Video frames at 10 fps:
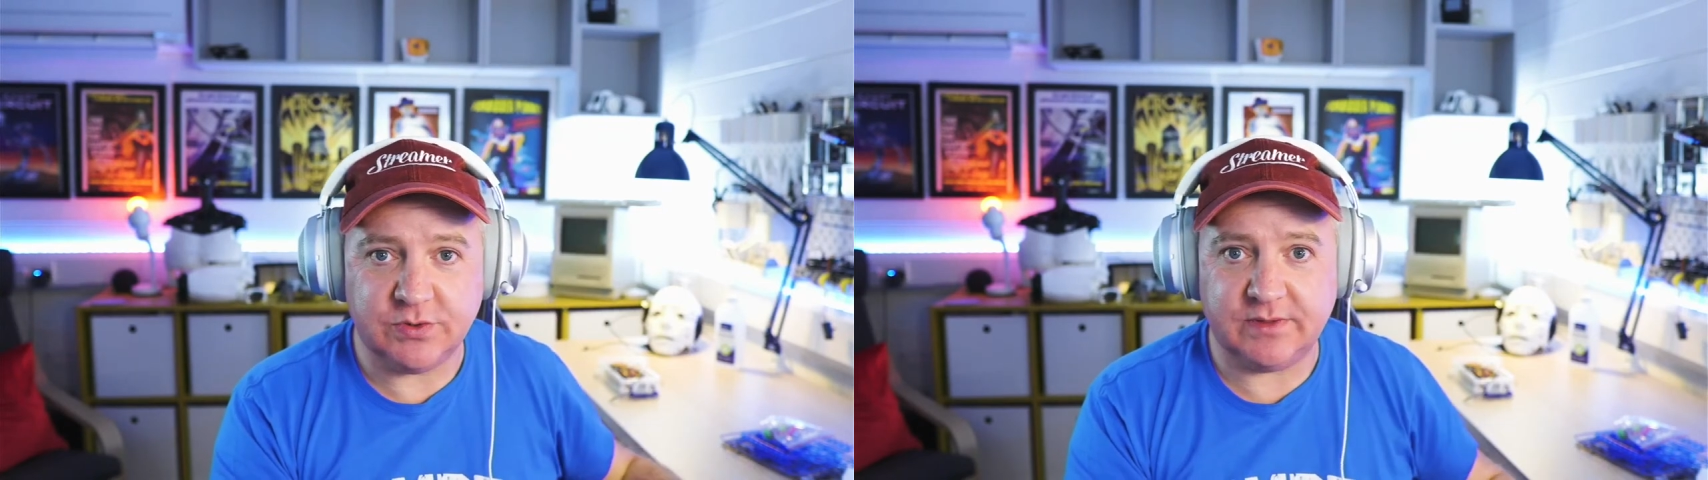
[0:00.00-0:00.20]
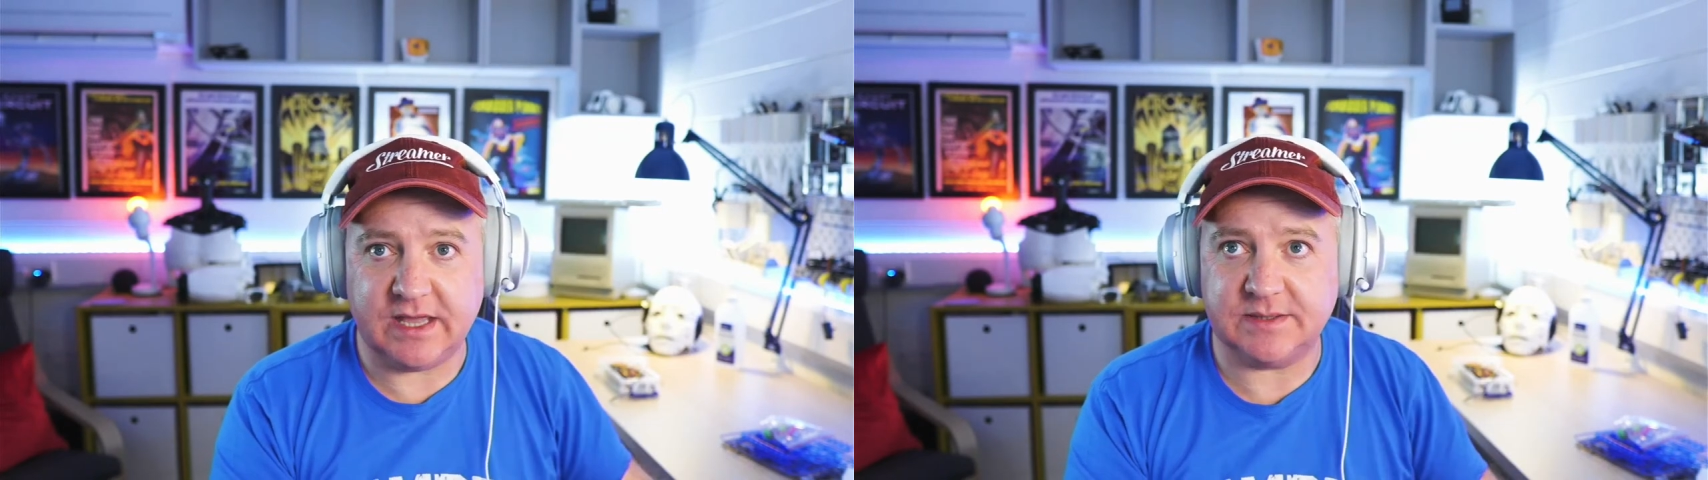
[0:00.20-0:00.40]

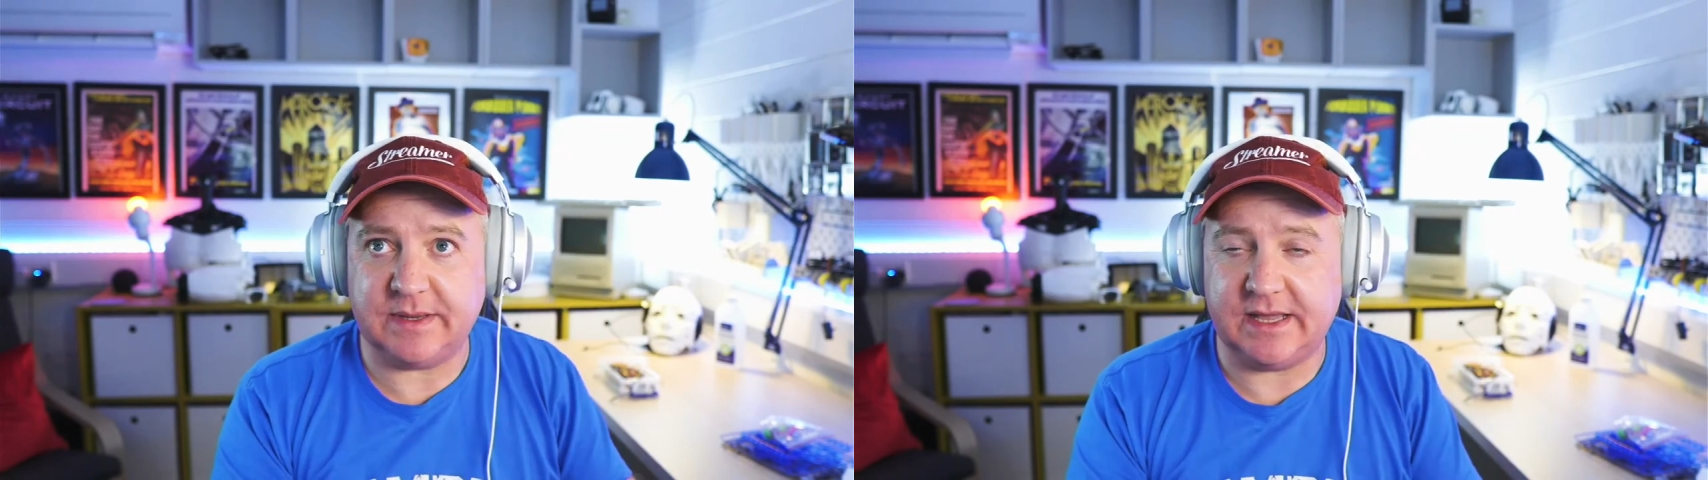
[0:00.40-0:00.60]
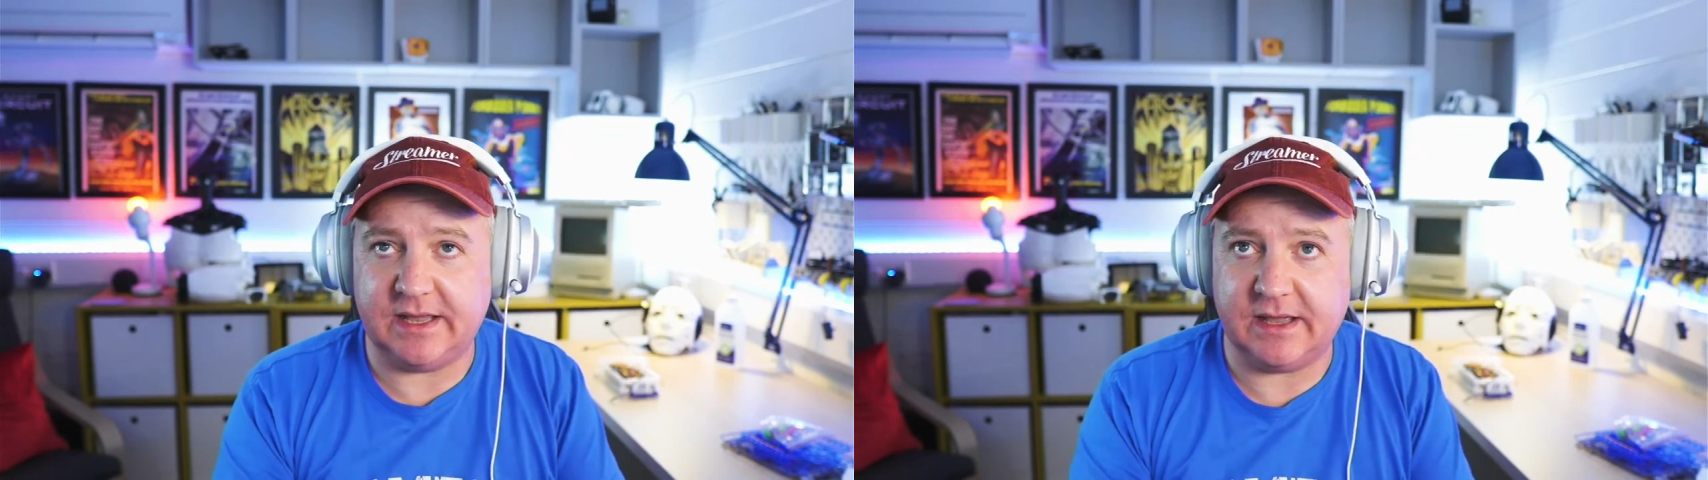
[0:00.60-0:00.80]
the
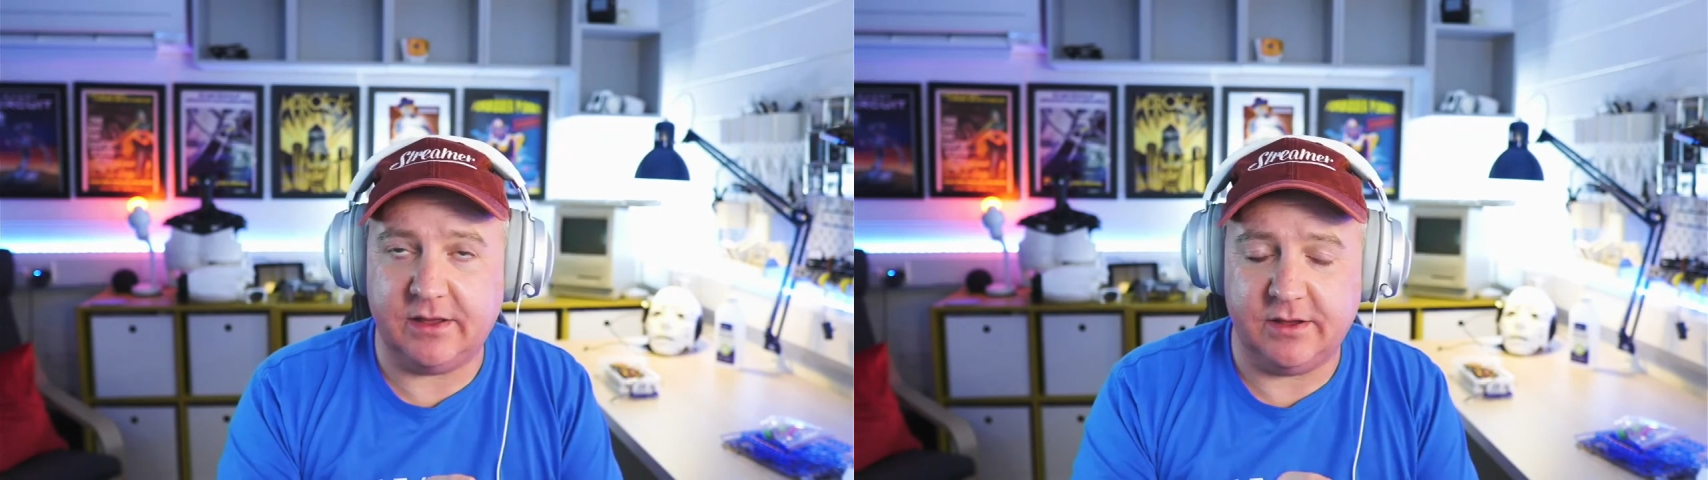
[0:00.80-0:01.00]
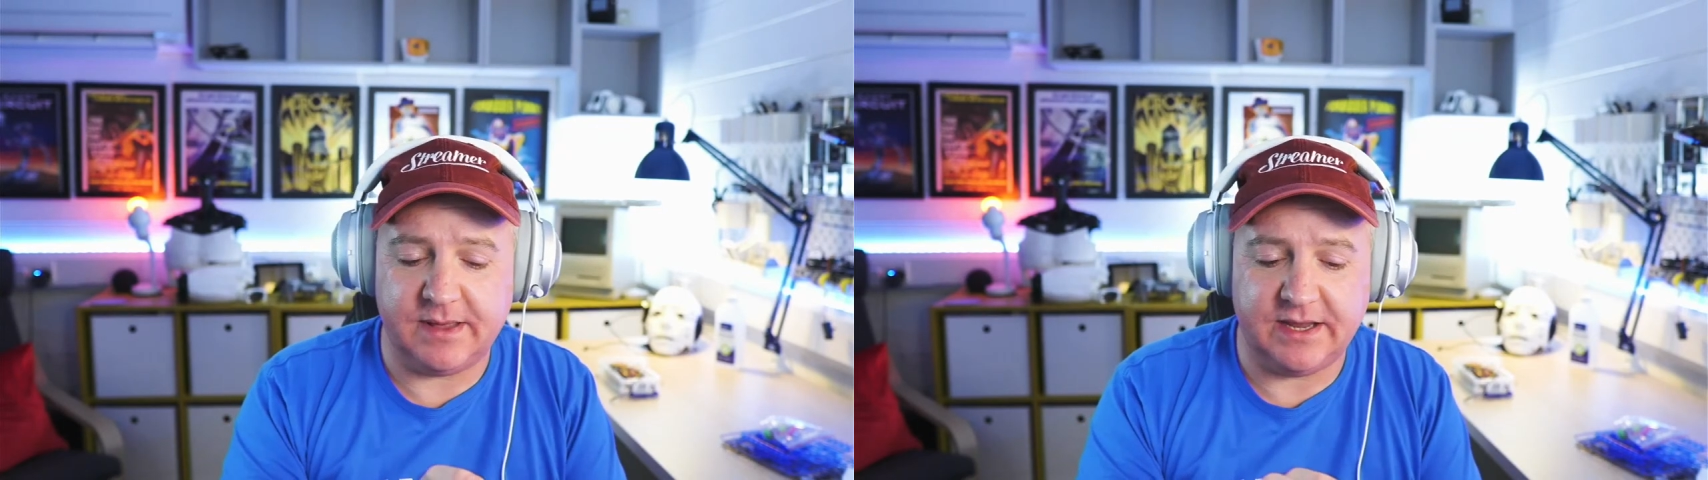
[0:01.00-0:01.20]

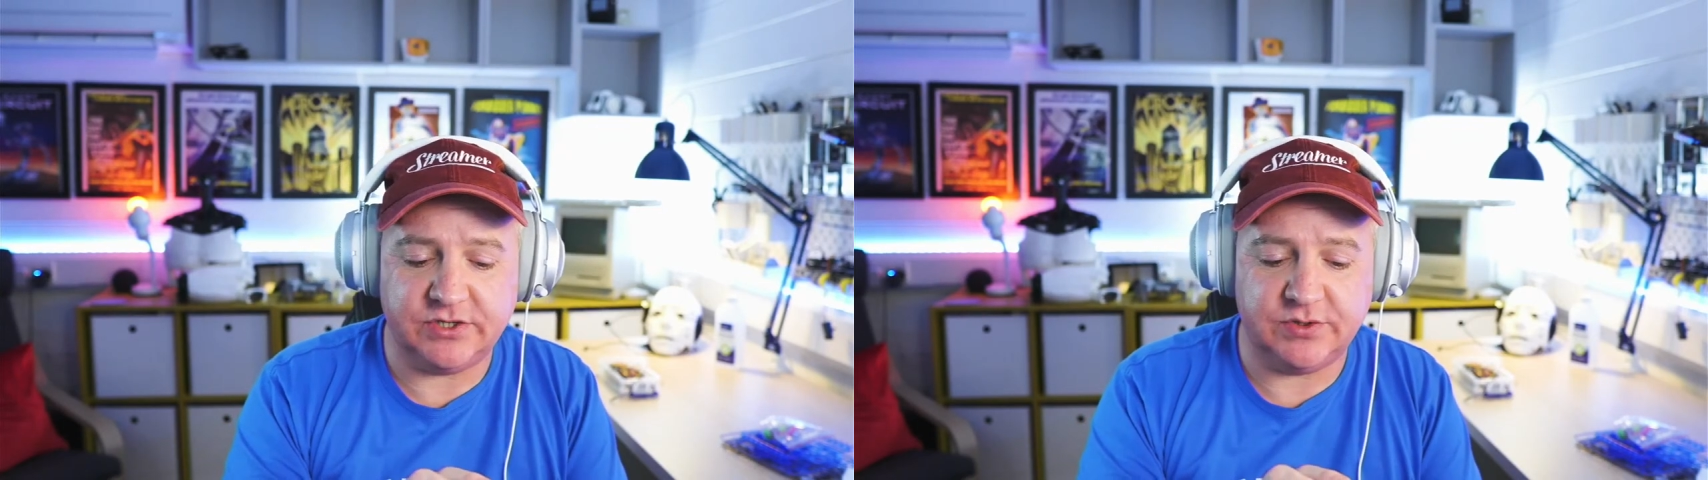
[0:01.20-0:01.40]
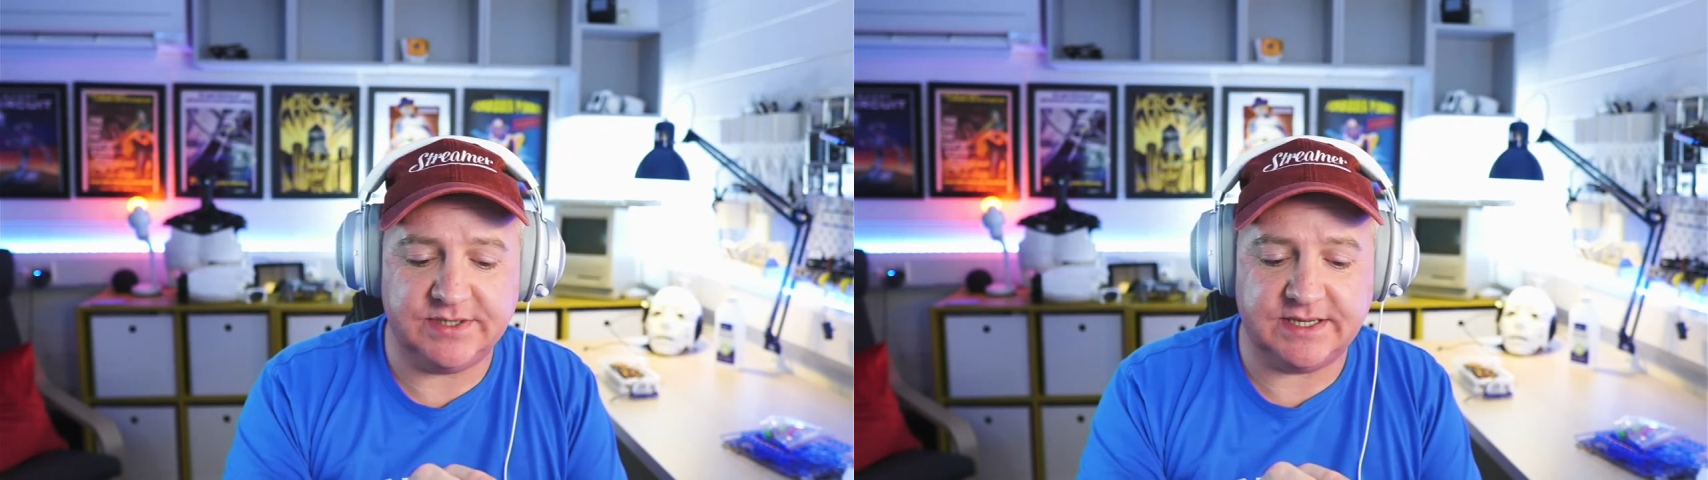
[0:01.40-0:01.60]

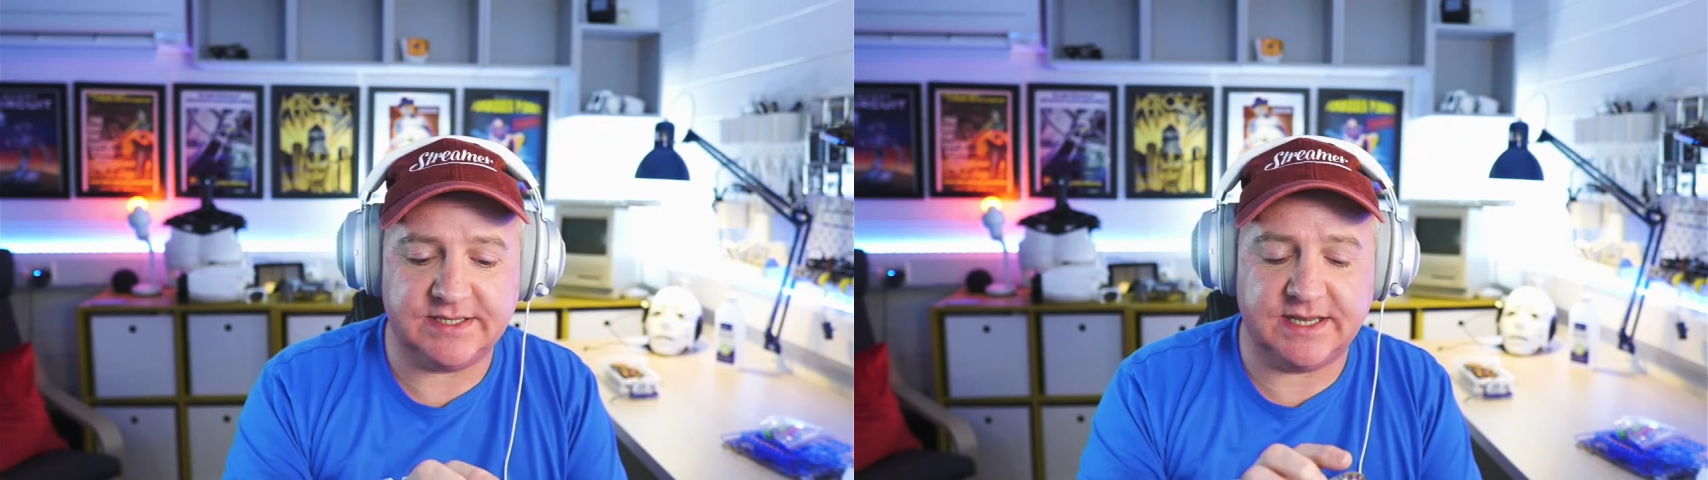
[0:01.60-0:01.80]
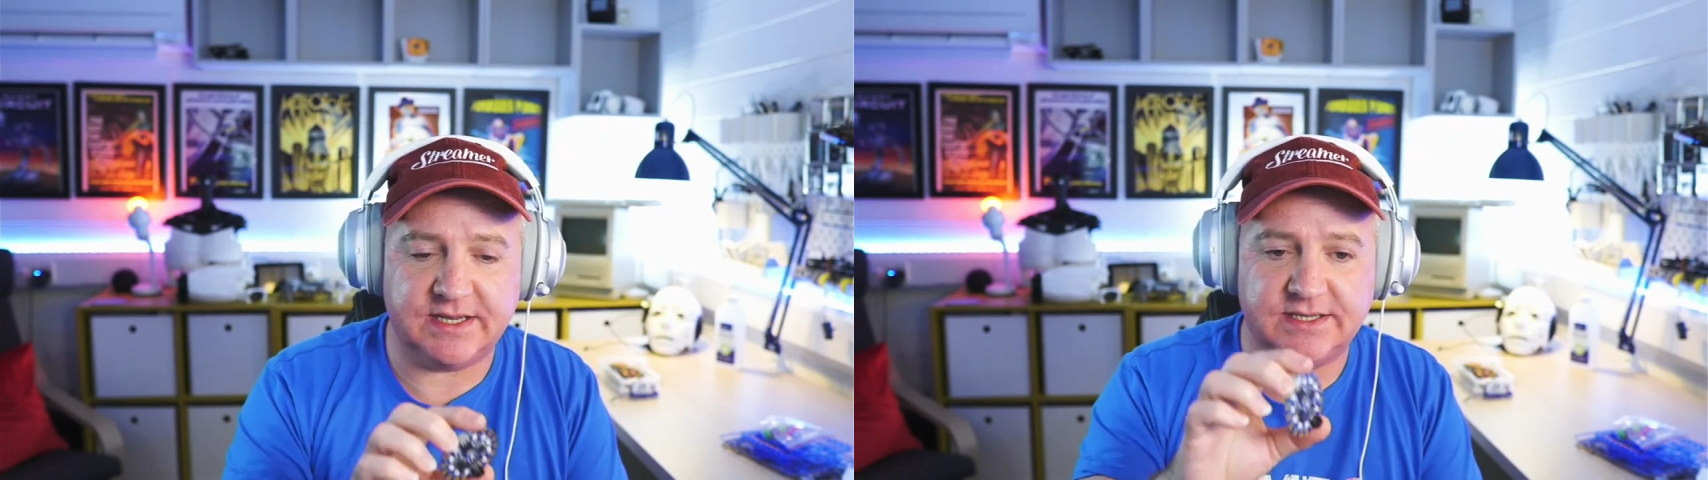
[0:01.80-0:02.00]

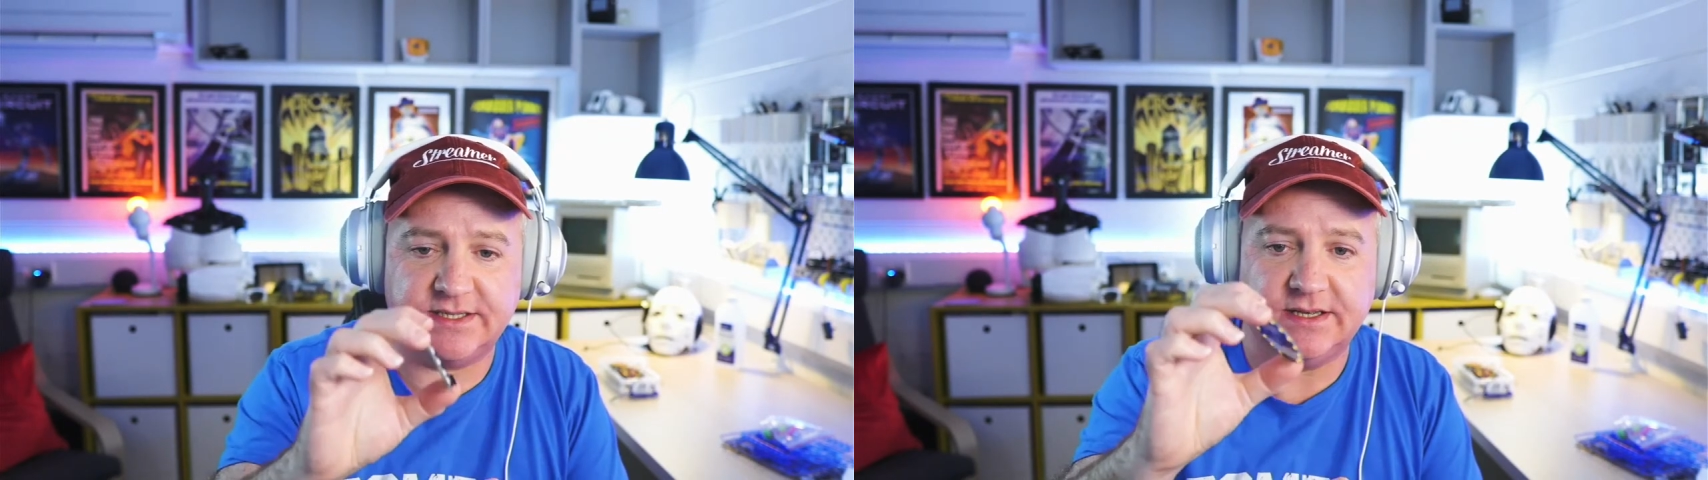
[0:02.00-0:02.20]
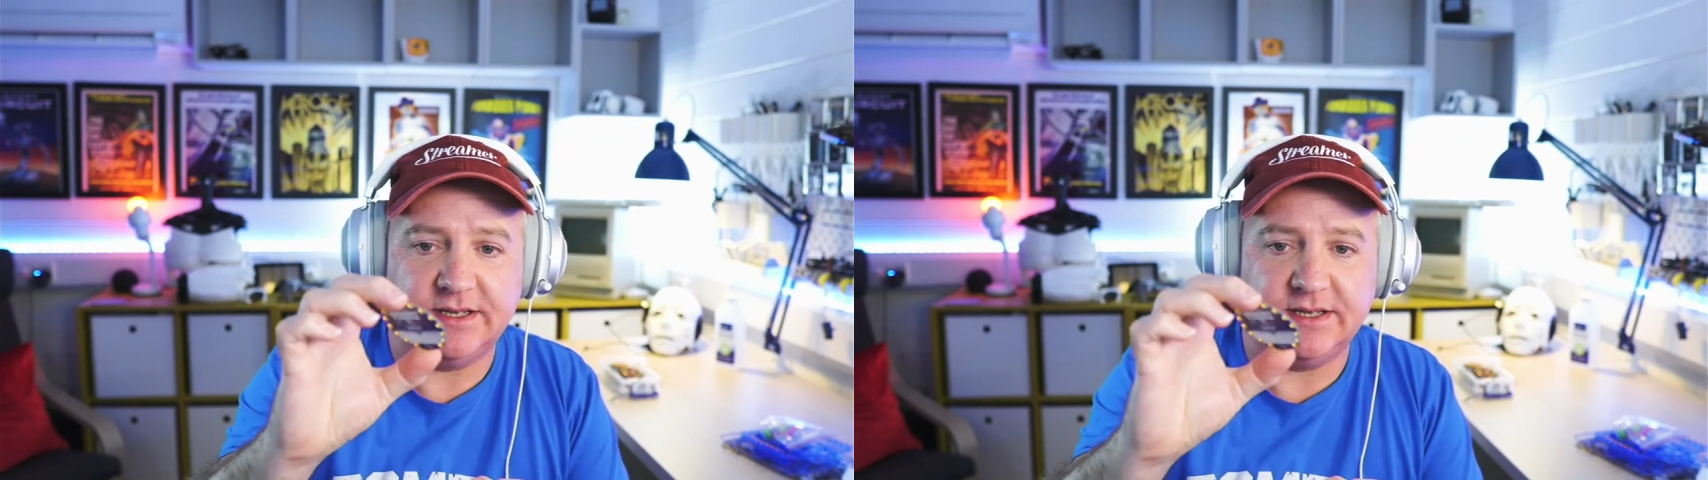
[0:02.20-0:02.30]
ESP8266,